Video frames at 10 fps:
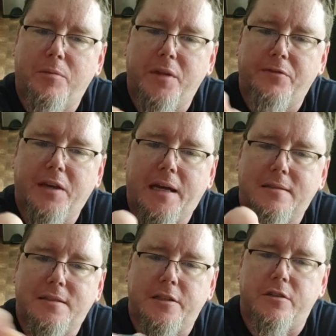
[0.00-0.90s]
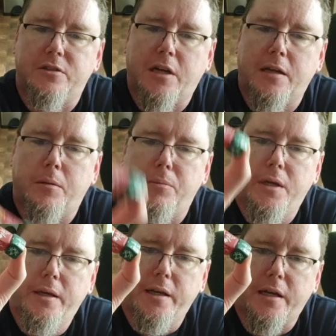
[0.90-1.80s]
They've got stickers on them.
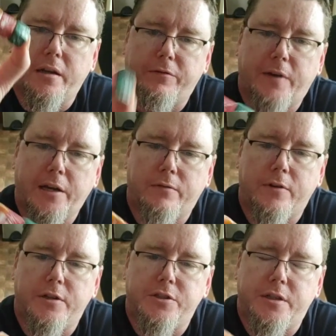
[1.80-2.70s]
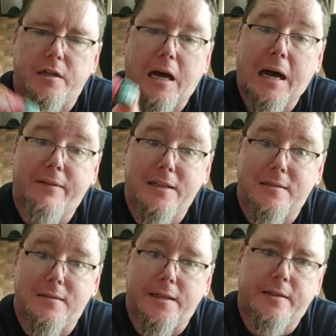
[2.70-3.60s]
In the final version,
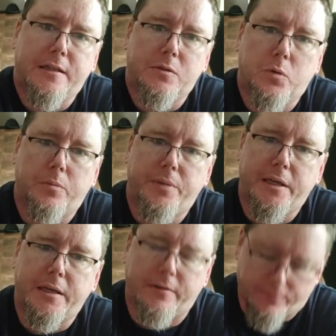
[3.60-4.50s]
obviously these will be